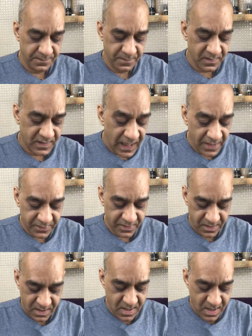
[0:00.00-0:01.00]

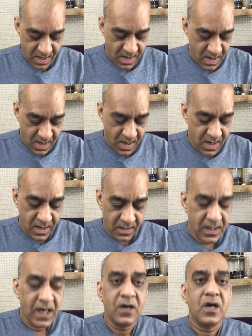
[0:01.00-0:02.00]
shower,
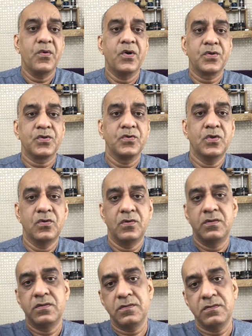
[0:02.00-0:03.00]
now I want to go
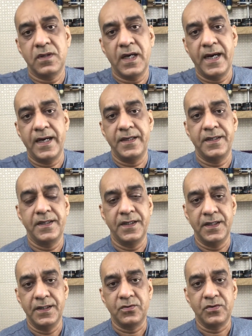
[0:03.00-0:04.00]
and
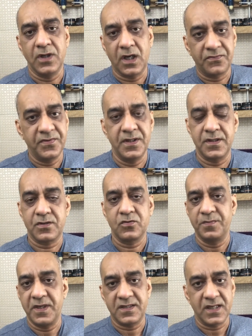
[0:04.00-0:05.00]
to the office
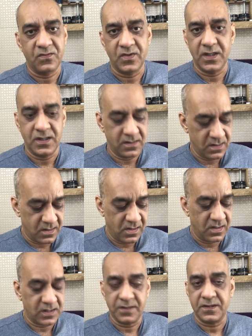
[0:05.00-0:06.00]
to meet someone
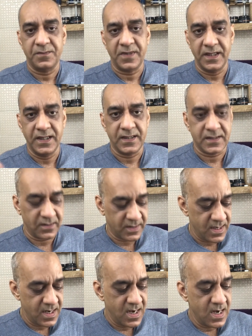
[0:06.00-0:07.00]
or something else.
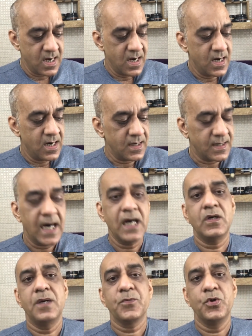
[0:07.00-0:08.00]
Okay,
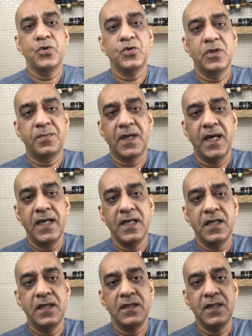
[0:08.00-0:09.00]
now I'm going to apply
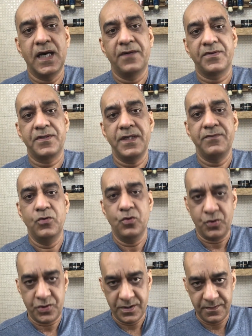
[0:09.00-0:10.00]
the aftershave
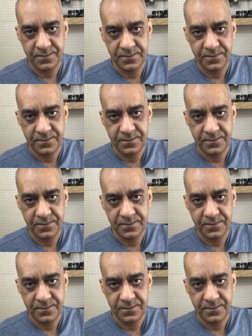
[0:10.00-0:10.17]
lotion.